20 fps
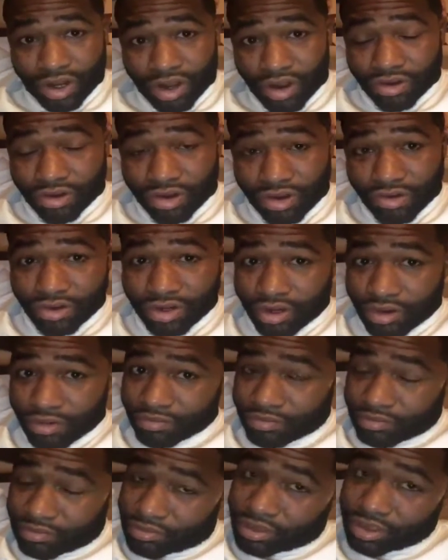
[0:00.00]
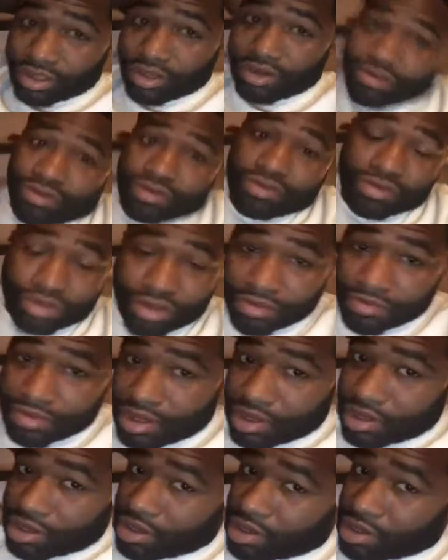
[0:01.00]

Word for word: I don't know them. So, you know what I mean?